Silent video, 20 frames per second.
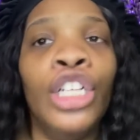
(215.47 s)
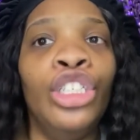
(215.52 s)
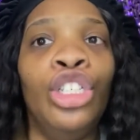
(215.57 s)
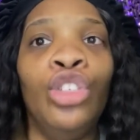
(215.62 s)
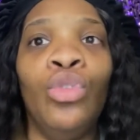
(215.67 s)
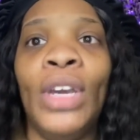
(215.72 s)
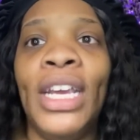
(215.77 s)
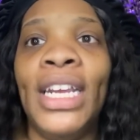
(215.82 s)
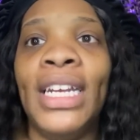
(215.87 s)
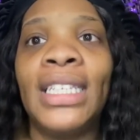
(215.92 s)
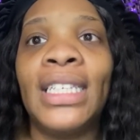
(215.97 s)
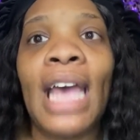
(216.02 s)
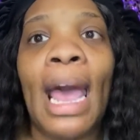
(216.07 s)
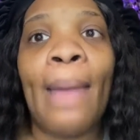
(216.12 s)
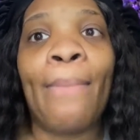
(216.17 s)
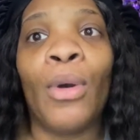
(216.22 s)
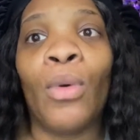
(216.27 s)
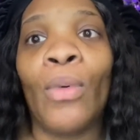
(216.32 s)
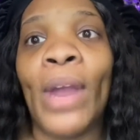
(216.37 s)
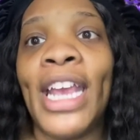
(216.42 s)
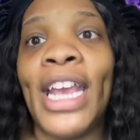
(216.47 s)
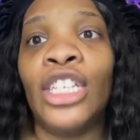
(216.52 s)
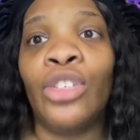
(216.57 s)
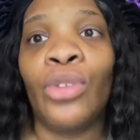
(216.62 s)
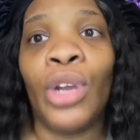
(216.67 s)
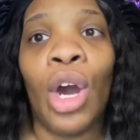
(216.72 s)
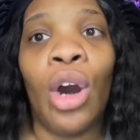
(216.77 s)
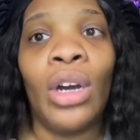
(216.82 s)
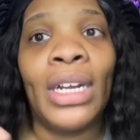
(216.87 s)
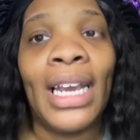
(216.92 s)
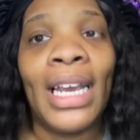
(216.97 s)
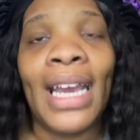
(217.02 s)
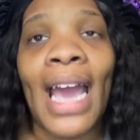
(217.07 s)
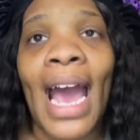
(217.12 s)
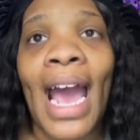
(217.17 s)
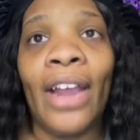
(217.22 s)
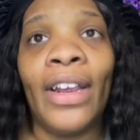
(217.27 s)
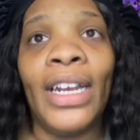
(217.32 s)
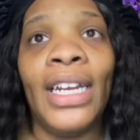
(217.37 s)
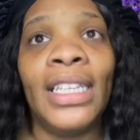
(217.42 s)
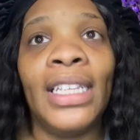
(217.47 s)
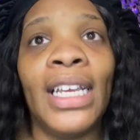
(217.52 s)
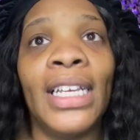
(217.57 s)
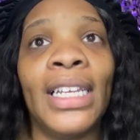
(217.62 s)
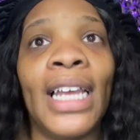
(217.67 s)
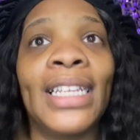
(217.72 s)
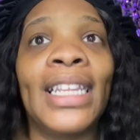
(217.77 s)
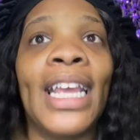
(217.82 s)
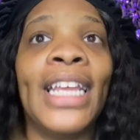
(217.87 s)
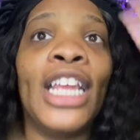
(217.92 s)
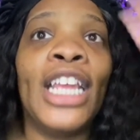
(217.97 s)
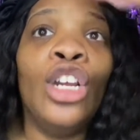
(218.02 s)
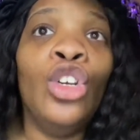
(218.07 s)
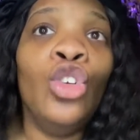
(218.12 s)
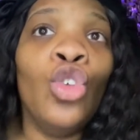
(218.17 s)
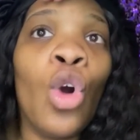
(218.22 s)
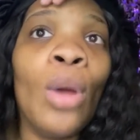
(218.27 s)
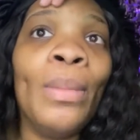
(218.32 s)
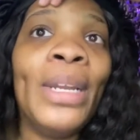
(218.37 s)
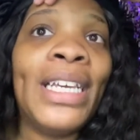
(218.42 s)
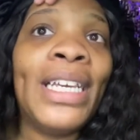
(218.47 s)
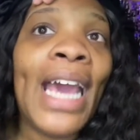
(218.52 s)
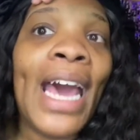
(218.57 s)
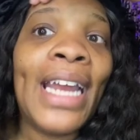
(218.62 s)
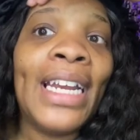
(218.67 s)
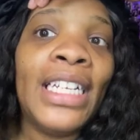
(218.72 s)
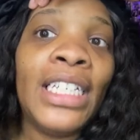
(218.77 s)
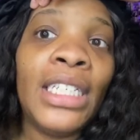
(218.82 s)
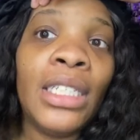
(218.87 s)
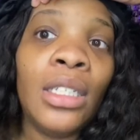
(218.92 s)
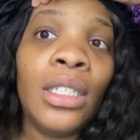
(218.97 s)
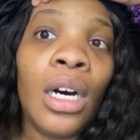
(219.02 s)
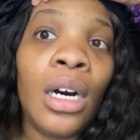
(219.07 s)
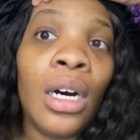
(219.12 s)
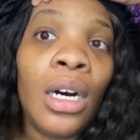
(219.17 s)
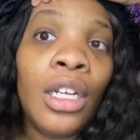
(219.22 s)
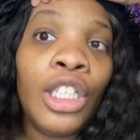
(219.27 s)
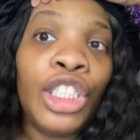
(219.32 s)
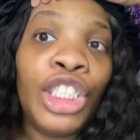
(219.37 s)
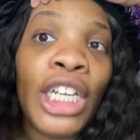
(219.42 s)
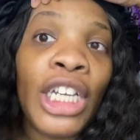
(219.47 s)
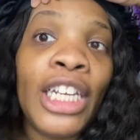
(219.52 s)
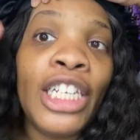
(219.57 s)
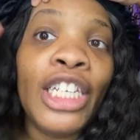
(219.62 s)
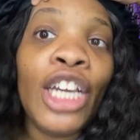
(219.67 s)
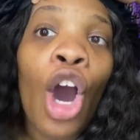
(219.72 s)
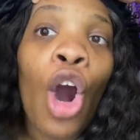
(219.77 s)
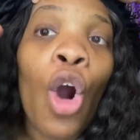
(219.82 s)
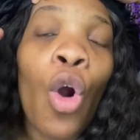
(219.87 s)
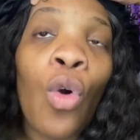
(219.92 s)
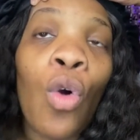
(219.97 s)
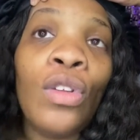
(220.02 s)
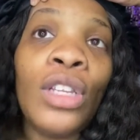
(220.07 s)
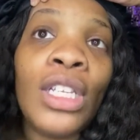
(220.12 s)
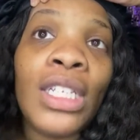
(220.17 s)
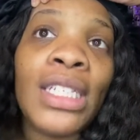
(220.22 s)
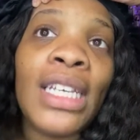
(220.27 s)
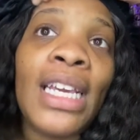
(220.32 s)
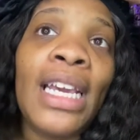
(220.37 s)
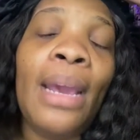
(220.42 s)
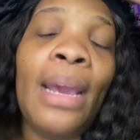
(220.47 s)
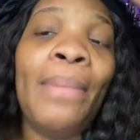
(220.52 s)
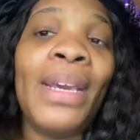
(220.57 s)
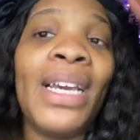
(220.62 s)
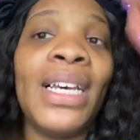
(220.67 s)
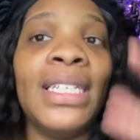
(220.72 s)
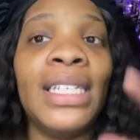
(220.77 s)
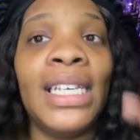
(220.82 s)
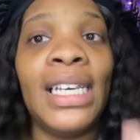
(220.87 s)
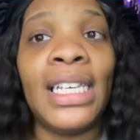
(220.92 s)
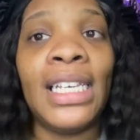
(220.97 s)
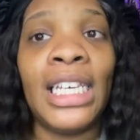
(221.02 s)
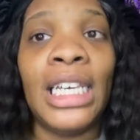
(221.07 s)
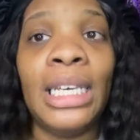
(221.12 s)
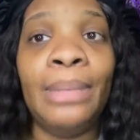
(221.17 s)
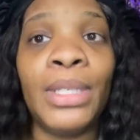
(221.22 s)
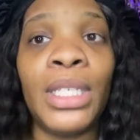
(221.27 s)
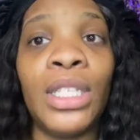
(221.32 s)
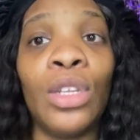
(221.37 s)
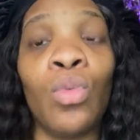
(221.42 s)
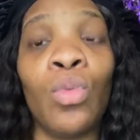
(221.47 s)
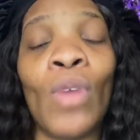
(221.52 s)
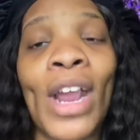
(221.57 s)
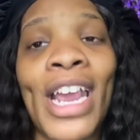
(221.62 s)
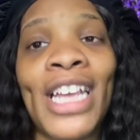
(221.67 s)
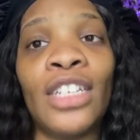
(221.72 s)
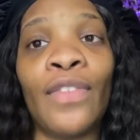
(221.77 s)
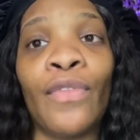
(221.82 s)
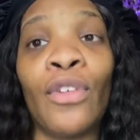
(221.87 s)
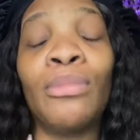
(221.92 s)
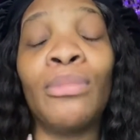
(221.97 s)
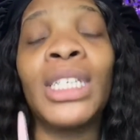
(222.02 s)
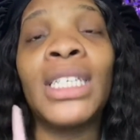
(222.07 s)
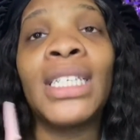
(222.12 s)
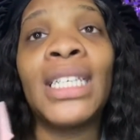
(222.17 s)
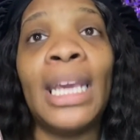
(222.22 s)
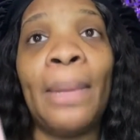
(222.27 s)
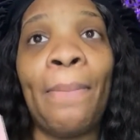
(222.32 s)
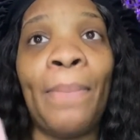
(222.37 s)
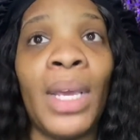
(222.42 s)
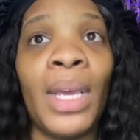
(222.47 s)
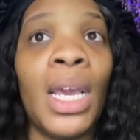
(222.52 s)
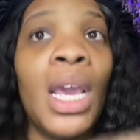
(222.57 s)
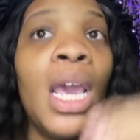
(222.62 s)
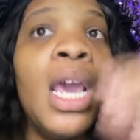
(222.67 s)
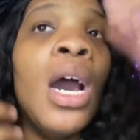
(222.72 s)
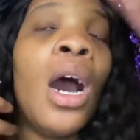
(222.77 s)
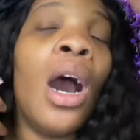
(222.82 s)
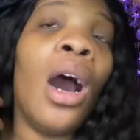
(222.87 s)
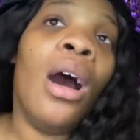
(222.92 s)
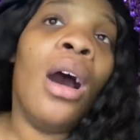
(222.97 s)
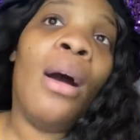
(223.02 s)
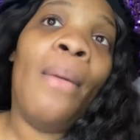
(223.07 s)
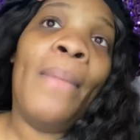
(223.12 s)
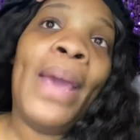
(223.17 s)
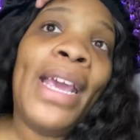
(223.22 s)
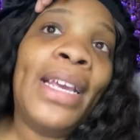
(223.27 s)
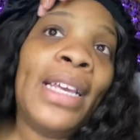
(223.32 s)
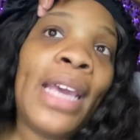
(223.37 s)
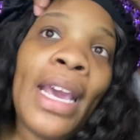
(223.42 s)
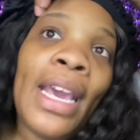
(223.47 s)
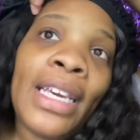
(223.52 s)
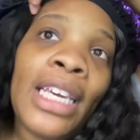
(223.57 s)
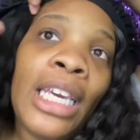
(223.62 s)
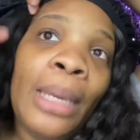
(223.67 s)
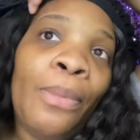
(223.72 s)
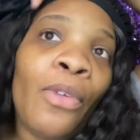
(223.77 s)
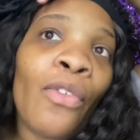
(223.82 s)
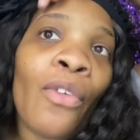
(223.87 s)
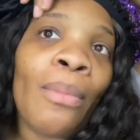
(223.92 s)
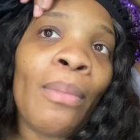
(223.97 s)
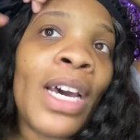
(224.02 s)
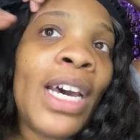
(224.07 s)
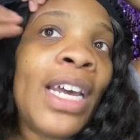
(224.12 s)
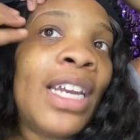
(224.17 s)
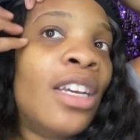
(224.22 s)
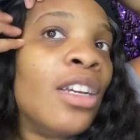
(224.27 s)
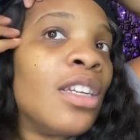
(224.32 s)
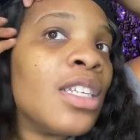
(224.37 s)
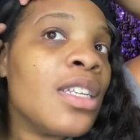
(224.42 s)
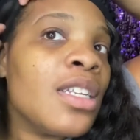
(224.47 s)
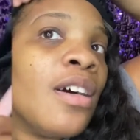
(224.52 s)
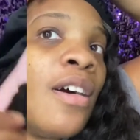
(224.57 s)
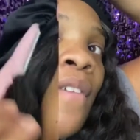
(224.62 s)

do any type of razoring on a guy or anything like that, they normally kind of gently hold the skin, because it keeps the razor from skipping and keep you from cutting yourself.